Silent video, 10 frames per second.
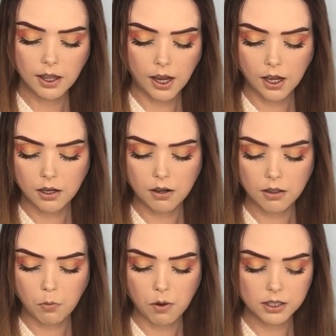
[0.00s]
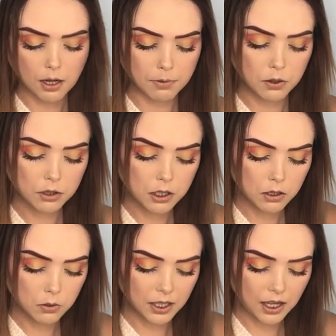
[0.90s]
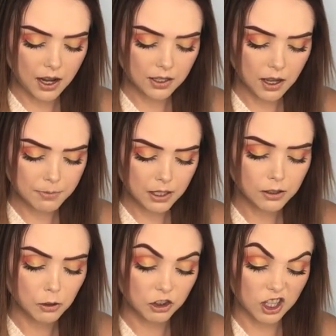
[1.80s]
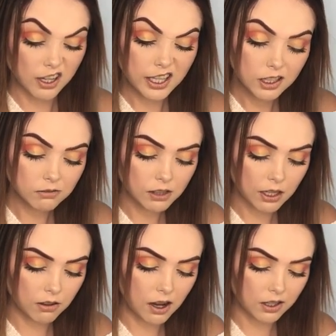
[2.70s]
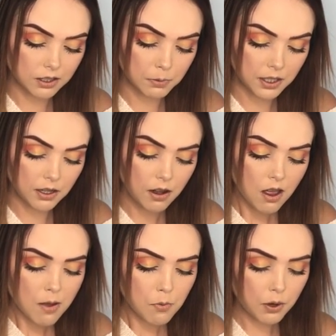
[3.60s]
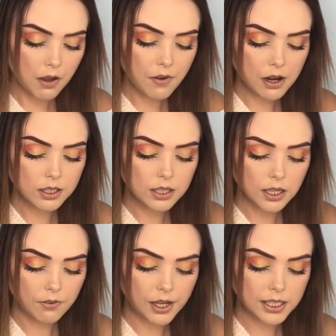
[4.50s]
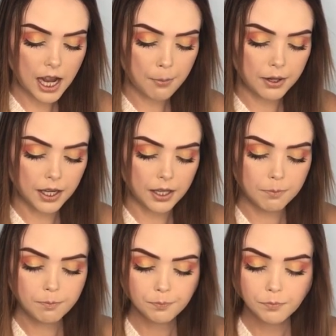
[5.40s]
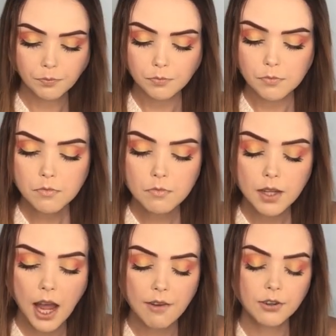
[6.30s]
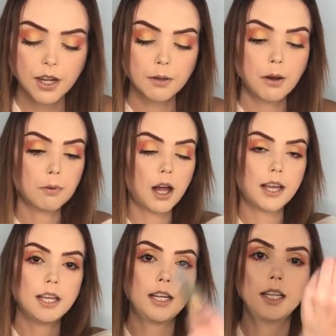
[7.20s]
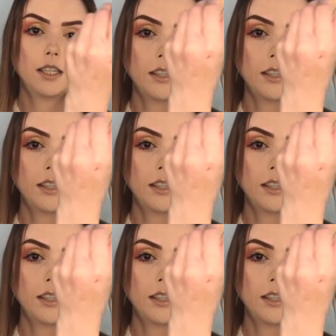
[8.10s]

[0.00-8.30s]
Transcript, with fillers: than the ones that I'm used to. It kind of comes out a little chunkier. I don't know how to explain it. What I found is like if I tap it in after I apply it, it